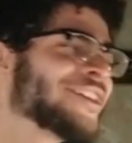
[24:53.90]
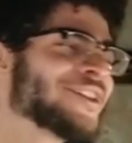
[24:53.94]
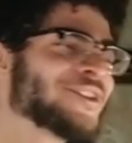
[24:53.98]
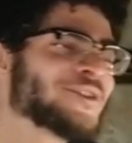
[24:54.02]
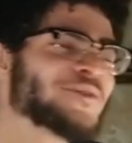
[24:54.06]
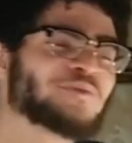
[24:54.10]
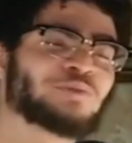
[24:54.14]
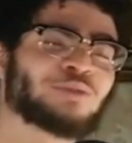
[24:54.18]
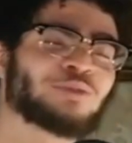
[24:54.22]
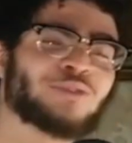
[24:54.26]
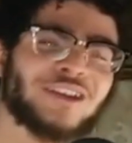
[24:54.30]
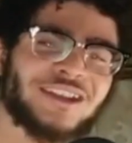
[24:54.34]

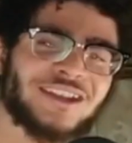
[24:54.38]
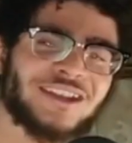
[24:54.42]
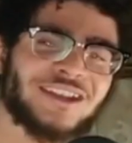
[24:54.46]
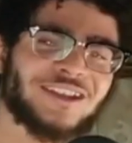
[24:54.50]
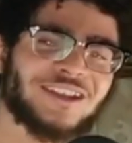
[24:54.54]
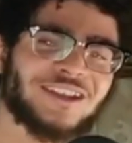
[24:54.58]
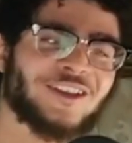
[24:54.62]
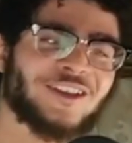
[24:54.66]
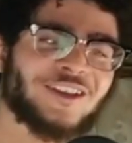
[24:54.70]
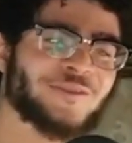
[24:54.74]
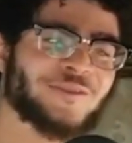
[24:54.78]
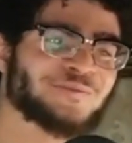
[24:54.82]
But
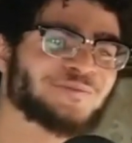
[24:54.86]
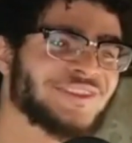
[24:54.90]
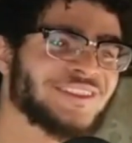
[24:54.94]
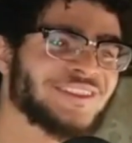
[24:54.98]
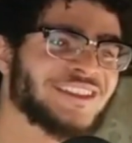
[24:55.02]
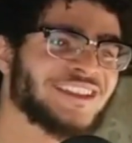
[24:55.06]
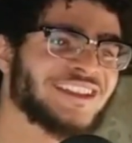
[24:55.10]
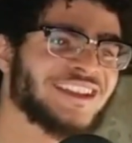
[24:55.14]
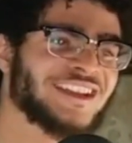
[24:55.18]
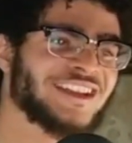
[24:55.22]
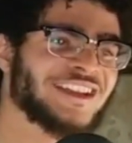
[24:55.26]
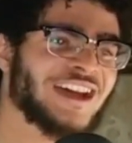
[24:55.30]

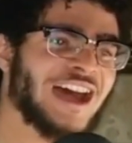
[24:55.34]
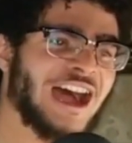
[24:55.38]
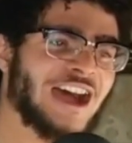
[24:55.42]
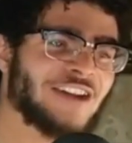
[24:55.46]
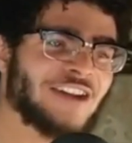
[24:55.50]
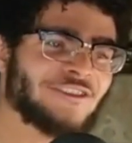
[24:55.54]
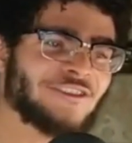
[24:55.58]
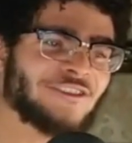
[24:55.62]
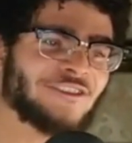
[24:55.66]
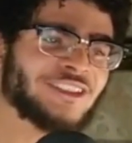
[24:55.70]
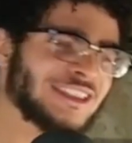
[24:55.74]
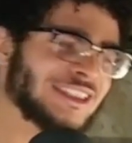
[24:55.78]
I
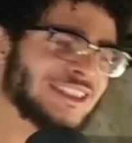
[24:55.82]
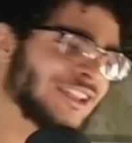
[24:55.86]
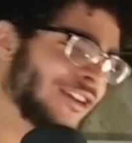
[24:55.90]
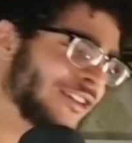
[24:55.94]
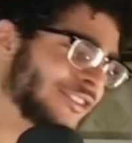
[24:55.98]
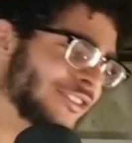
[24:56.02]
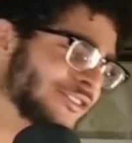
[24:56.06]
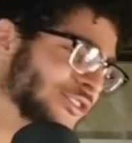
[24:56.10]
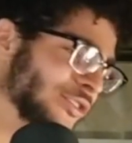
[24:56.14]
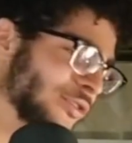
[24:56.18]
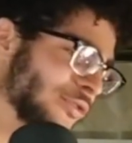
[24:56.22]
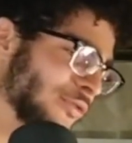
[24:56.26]
feel like he
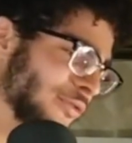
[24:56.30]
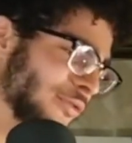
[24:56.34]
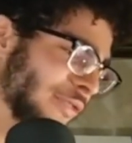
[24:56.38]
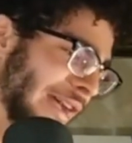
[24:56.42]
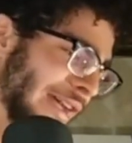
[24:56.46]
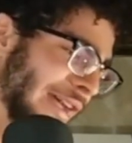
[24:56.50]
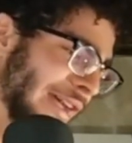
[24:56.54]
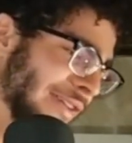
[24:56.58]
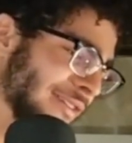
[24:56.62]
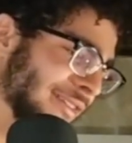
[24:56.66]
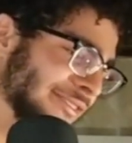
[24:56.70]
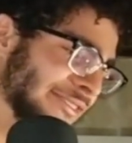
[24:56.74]
also
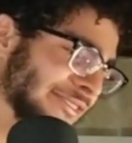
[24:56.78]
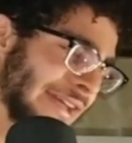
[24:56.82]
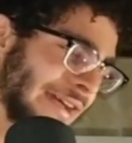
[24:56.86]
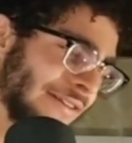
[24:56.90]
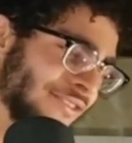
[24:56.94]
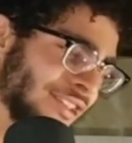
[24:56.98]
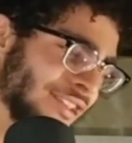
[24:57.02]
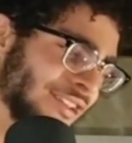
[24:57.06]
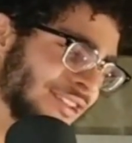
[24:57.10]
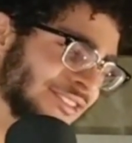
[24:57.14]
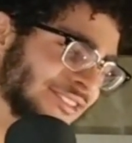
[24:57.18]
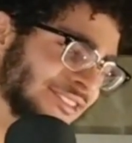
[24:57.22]
does
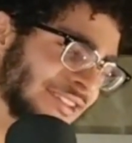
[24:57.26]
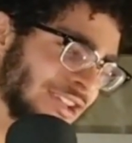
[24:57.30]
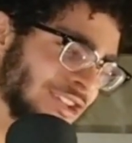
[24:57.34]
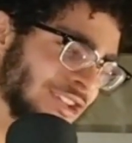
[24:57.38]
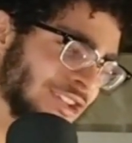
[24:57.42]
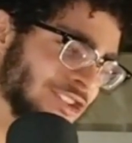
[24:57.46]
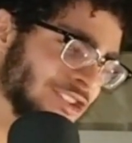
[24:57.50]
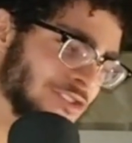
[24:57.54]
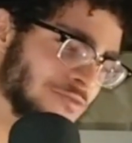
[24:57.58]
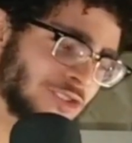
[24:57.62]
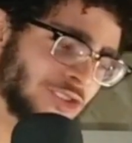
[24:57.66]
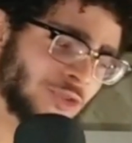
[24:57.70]
have the
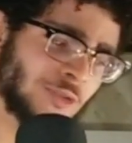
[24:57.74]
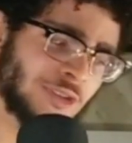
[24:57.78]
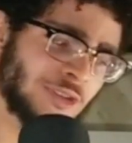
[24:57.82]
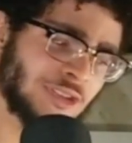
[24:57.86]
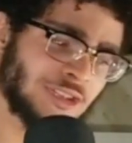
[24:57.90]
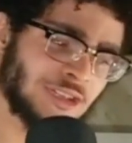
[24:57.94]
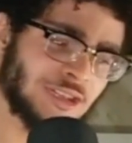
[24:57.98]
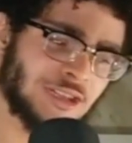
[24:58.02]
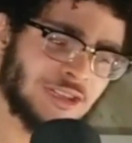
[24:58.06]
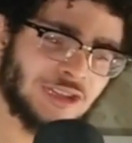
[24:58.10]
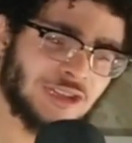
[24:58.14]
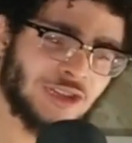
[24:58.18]
distinction between
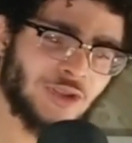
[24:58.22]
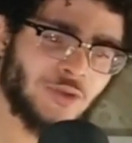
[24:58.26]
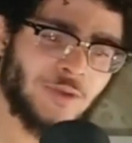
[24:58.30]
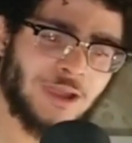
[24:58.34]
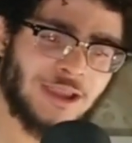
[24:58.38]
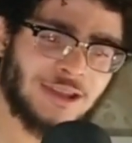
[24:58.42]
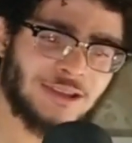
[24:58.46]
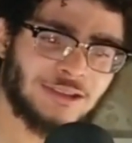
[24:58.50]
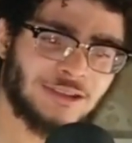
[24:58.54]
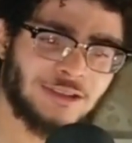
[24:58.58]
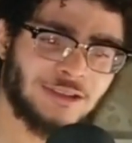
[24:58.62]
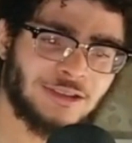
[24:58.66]
Kikyo
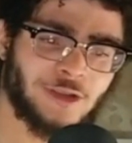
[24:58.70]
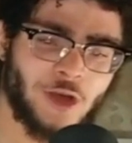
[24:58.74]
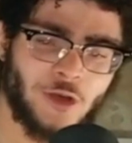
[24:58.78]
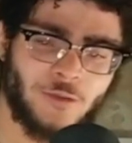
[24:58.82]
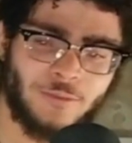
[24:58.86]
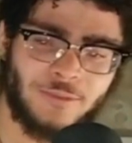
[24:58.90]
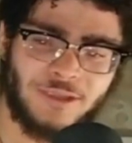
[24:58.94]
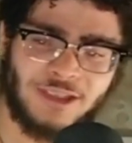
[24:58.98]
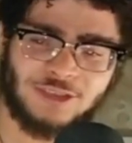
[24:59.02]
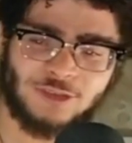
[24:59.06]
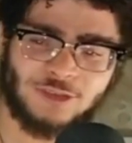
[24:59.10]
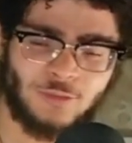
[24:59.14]
and
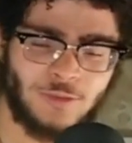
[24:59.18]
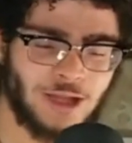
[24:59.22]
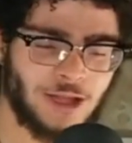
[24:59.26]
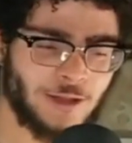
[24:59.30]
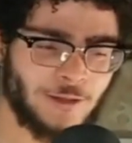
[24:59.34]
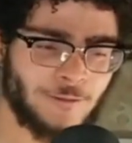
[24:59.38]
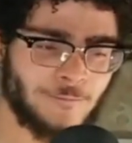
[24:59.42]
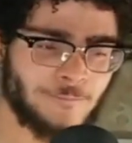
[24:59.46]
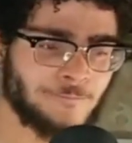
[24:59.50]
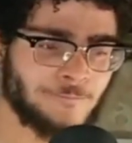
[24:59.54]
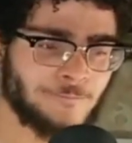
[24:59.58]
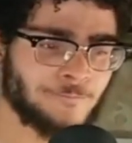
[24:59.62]
Kagome as
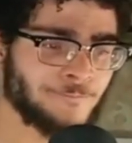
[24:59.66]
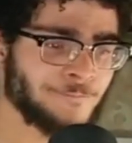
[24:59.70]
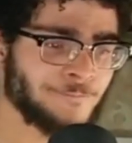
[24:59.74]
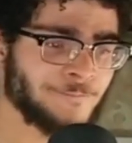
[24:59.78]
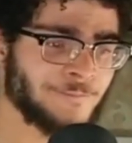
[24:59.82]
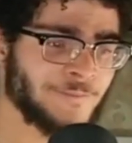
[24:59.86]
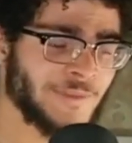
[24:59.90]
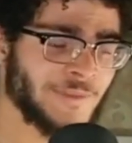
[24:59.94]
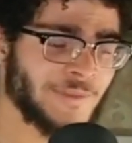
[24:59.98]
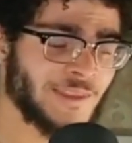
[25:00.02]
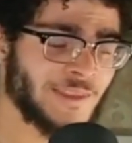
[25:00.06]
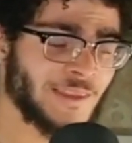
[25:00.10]
well.
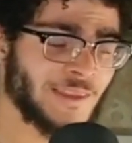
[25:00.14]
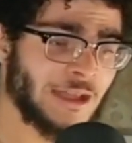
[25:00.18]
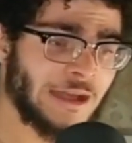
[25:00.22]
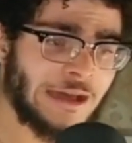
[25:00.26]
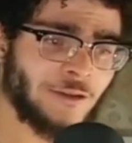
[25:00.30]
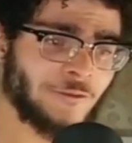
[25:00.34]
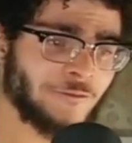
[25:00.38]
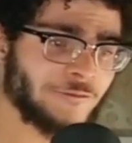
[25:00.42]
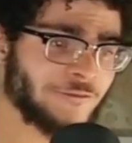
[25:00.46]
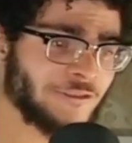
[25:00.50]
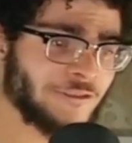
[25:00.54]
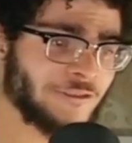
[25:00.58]
I
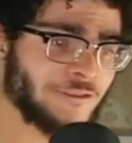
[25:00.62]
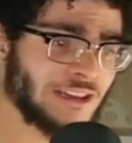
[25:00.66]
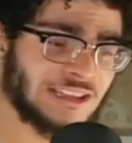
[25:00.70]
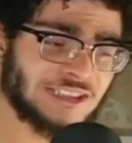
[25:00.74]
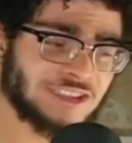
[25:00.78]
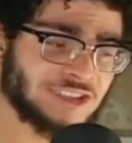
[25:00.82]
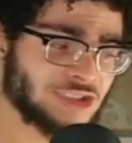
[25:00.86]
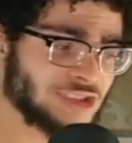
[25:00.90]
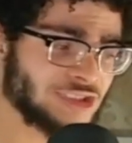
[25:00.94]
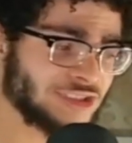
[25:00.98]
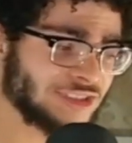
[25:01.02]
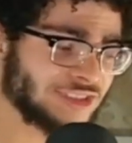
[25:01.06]
don't feel like
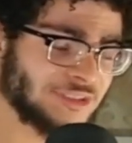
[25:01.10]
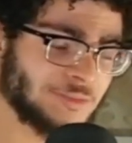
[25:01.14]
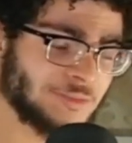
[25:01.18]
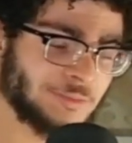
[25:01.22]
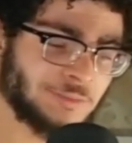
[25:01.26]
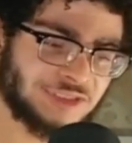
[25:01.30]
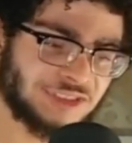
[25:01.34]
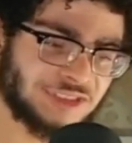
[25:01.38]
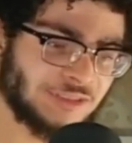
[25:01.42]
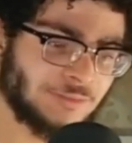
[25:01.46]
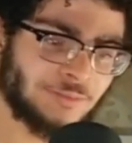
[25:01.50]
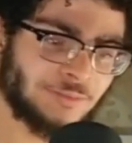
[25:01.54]
it's just
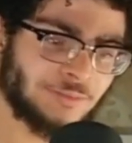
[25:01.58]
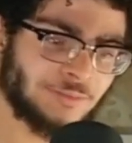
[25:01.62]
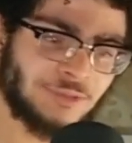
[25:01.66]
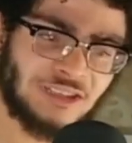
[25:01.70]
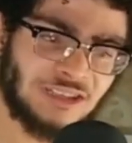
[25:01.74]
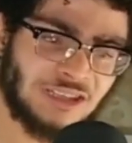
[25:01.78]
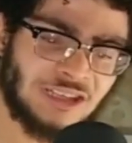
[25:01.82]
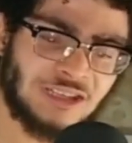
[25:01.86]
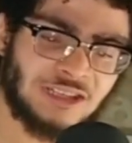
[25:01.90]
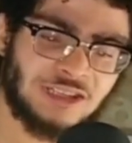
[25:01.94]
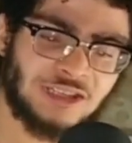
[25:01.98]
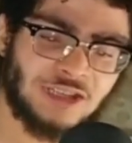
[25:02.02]
simply
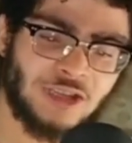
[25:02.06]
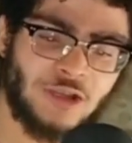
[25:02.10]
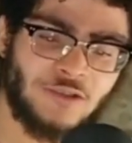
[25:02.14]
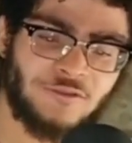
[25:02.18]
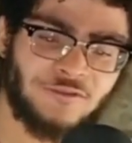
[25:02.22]
Kikyo.